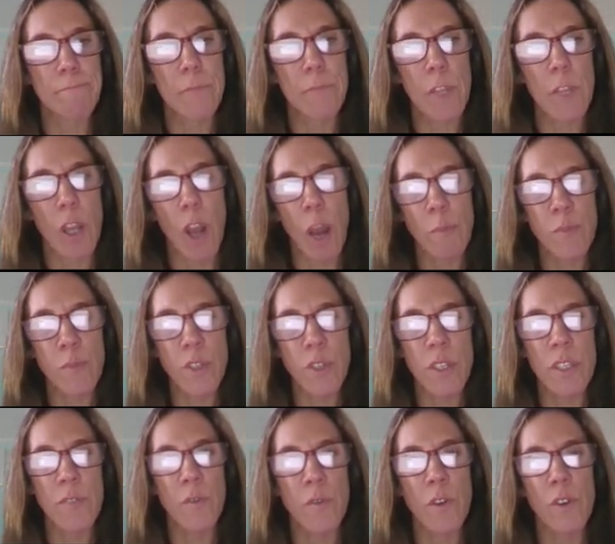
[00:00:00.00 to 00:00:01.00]

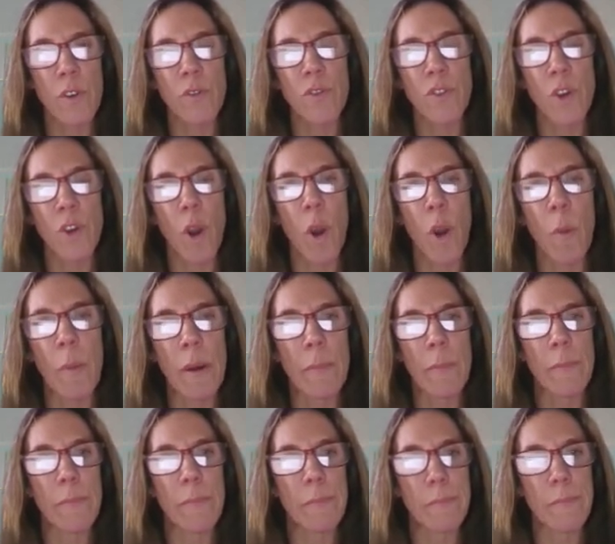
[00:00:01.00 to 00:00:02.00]
options for control,
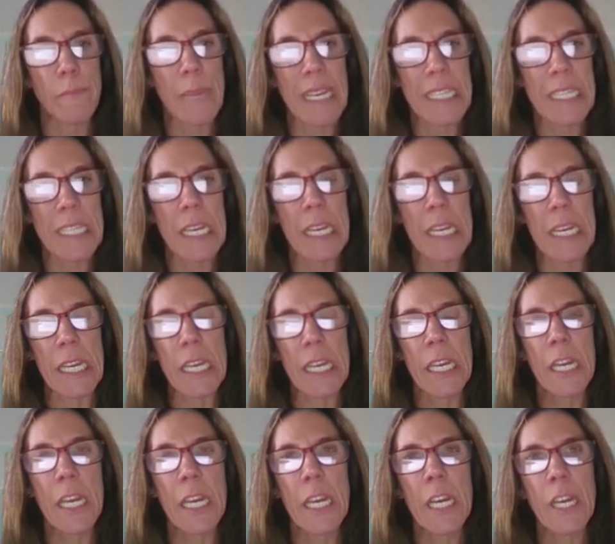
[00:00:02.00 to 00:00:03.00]
but basically
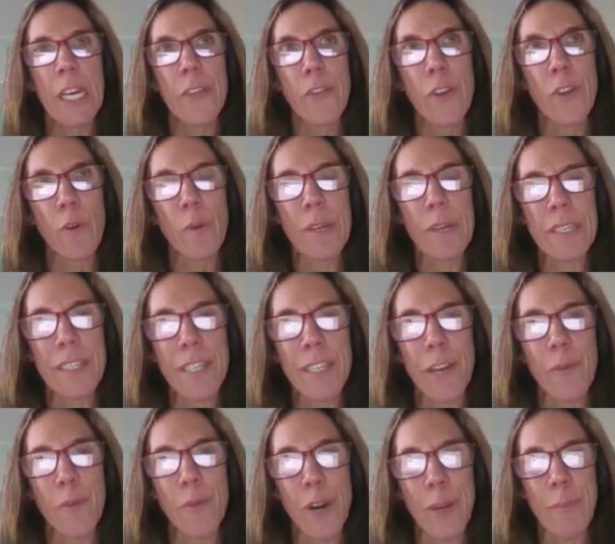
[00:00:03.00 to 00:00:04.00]
the ones
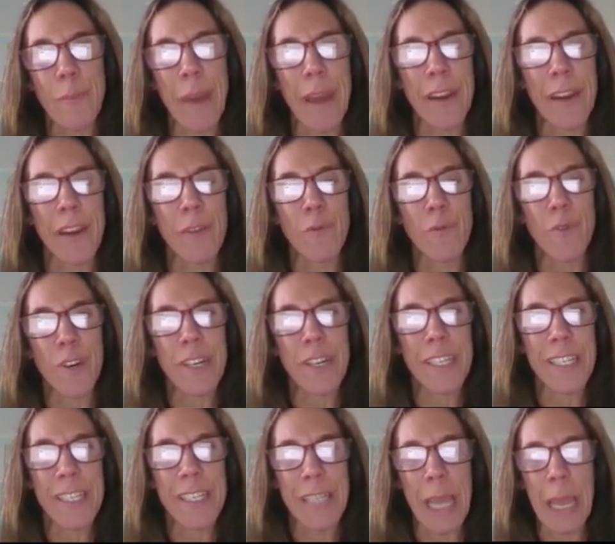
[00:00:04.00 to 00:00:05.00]
that work better were
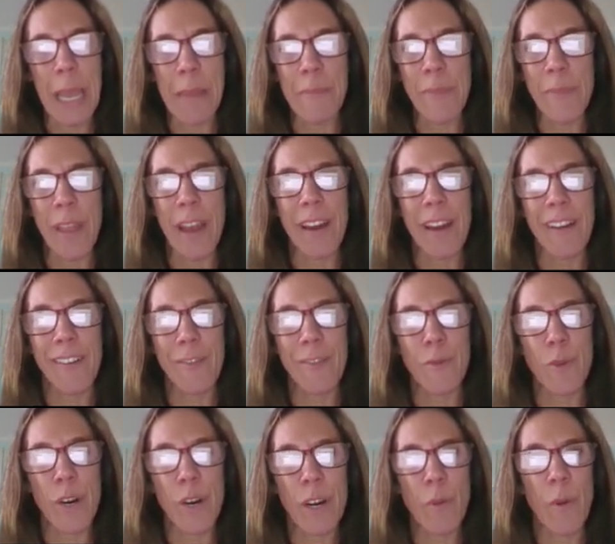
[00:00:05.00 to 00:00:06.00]
the same that
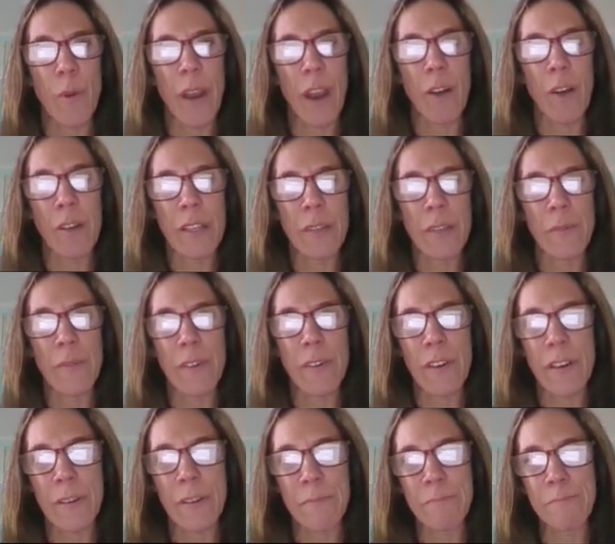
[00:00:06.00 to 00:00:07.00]
worked well in the
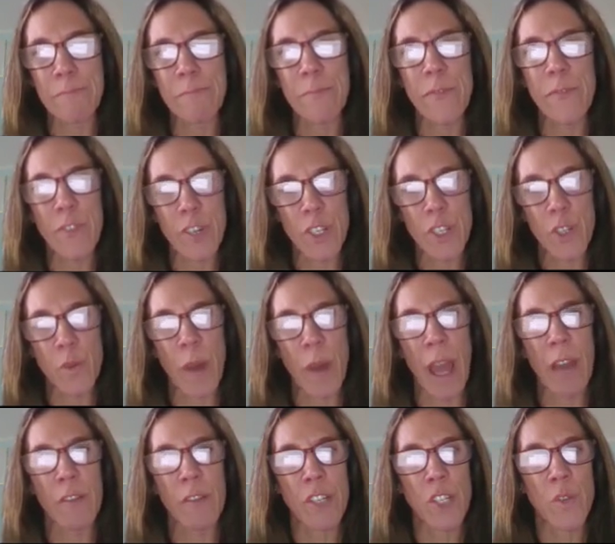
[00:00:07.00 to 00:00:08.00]
first
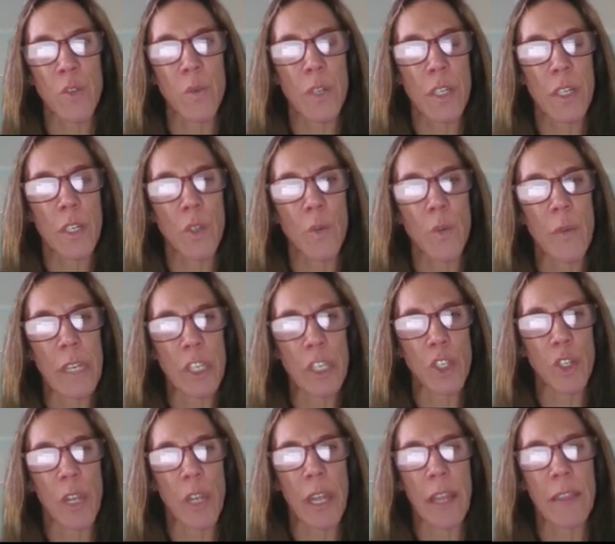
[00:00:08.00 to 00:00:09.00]
trial, which were
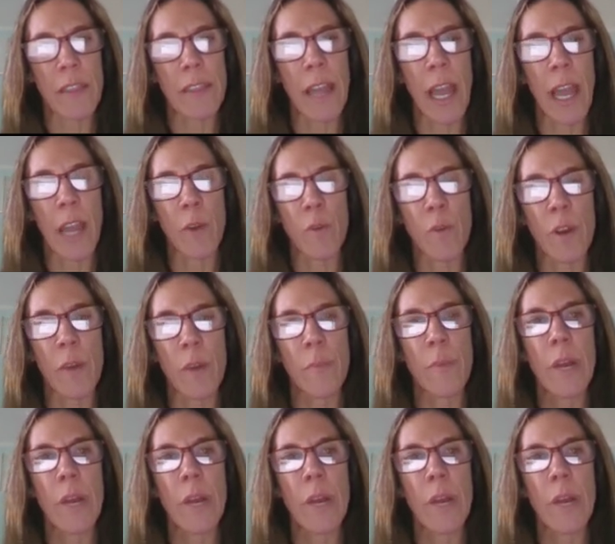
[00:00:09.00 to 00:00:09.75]
Switch and Tyrum.